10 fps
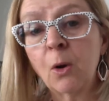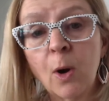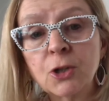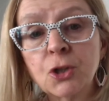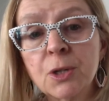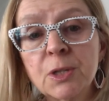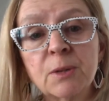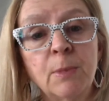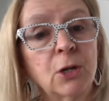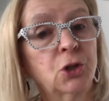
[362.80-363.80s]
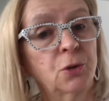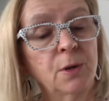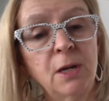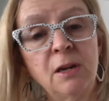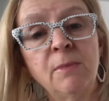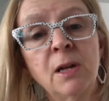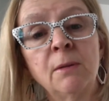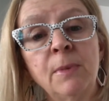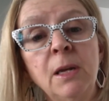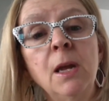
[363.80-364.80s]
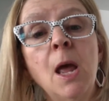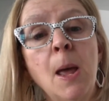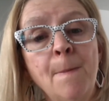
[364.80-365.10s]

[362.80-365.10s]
questions, make sure to email me,